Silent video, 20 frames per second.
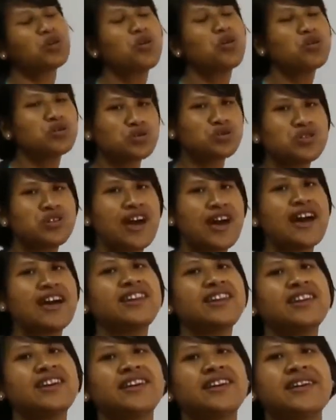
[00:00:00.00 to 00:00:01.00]
go to that,
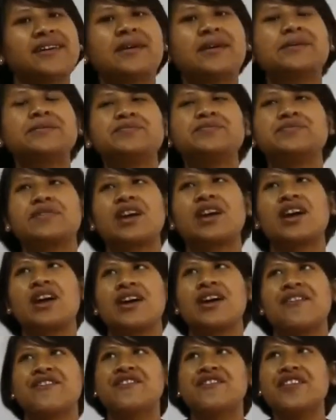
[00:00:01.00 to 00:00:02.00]

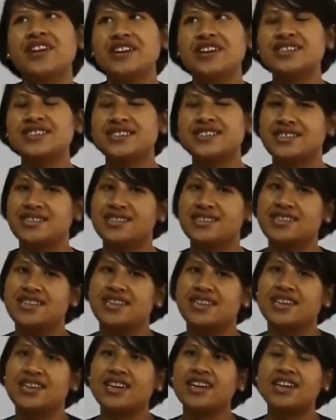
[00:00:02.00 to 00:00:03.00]
first,
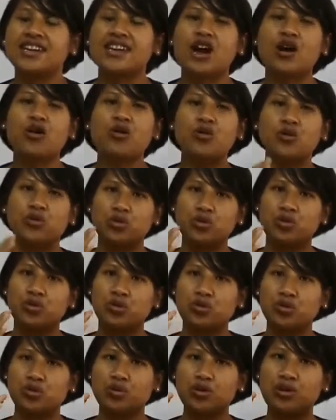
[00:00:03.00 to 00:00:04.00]
okay, now
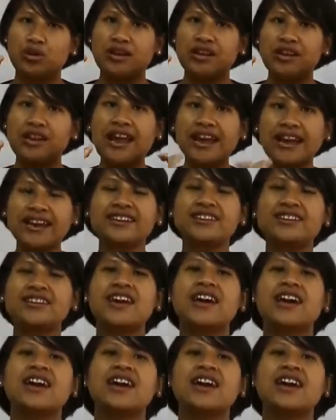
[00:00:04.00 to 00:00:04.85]
light,